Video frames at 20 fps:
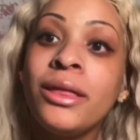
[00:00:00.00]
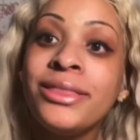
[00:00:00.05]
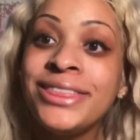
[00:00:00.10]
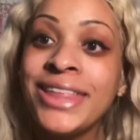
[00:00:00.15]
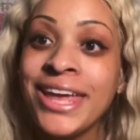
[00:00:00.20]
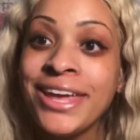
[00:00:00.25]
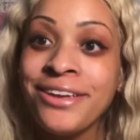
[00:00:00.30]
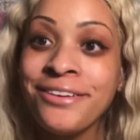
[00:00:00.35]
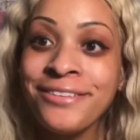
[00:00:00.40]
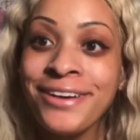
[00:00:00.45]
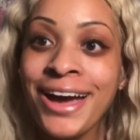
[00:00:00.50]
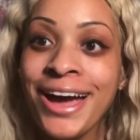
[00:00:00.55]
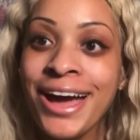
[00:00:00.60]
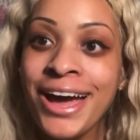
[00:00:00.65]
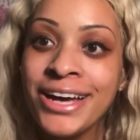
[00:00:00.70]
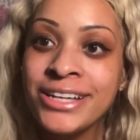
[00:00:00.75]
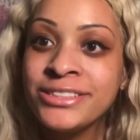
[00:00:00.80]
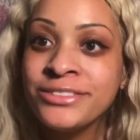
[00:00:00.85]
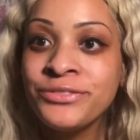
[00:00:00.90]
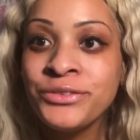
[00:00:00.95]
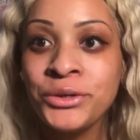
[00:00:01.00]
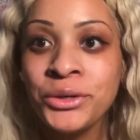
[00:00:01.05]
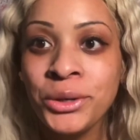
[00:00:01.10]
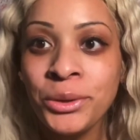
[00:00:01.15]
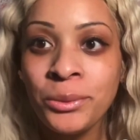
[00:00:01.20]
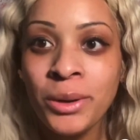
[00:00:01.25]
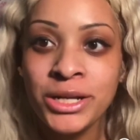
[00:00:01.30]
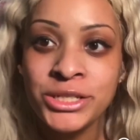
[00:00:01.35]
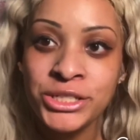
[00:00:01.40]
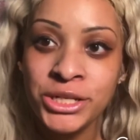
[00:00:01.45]
Thank you guys for
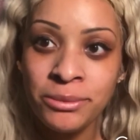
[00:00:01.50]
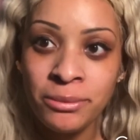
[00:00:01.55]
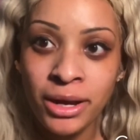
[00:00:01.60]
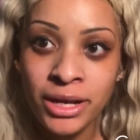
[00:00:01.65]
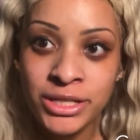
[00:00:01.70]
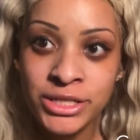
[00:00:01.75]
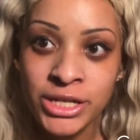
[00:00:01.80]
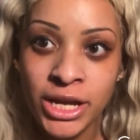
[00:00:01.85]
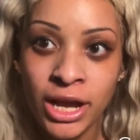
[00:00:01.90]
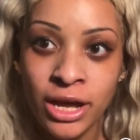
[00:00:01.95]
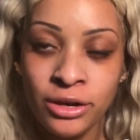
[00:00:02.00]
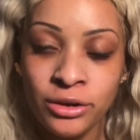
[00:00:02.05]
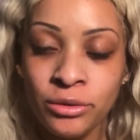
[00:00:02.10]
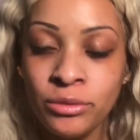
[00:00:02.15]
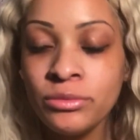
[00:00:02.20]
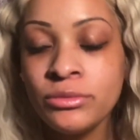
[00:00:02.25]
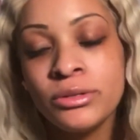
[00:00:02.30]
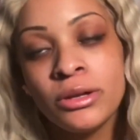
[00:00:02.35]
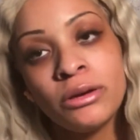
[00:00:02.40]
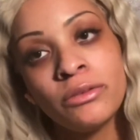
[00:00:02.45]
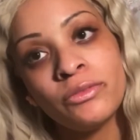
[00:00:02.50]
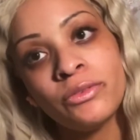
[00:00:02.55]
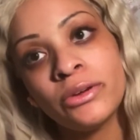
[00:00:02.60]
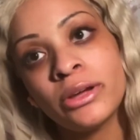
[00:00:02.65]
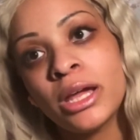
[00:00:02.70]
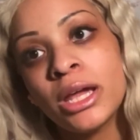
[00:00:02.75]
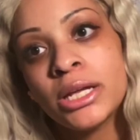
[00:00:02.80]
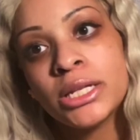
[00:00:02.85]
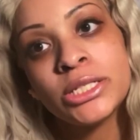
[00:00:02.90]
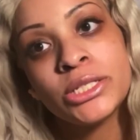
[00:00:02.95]
watching my channel. Don't
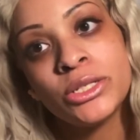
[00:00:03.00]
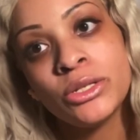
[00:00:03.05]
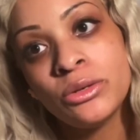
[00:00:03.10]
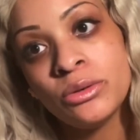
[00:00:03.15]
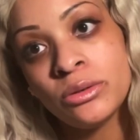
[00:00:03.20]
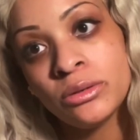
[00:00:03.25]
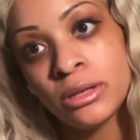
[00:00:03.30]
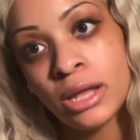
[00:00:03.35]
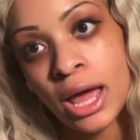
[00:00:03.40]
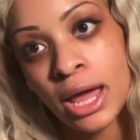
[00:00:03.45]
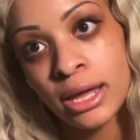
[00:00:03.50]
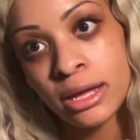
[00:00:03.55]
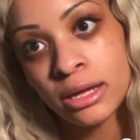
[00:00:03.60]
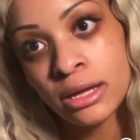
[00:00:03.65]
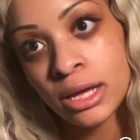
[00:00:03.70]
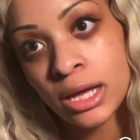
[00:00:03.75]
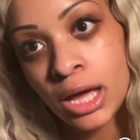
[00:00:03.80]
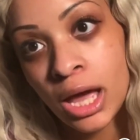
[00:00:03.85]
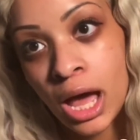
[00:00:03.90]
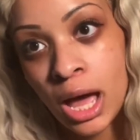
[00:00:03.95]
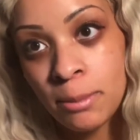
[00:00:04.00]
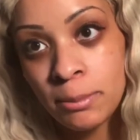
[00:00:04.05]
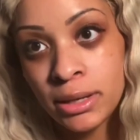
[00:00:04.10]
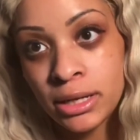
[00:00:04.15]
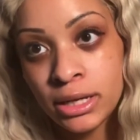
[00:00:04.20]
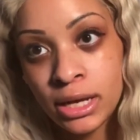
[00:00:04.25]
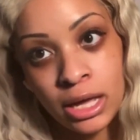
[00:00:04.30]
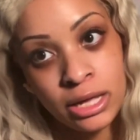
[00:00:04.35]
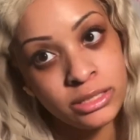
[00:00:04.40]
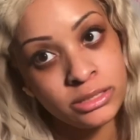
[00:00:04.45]
forget to like,
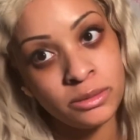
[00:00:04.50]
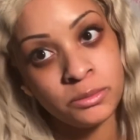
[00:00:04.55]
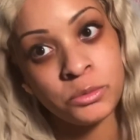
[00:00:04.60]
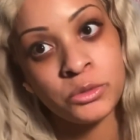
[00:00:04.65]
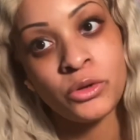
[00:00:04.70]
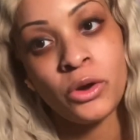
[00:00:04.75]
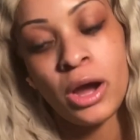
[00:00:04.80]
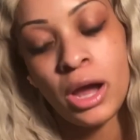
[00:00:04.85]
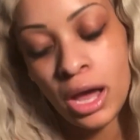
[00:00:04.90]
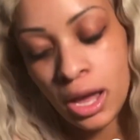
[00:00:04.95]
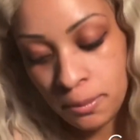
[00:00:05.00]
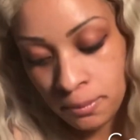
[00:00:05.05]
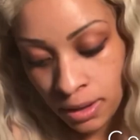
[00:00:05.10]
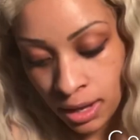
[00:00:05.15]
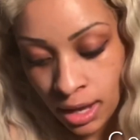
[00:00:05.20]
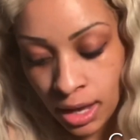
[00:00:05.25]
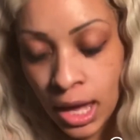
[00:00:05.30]
comment, and subscribe.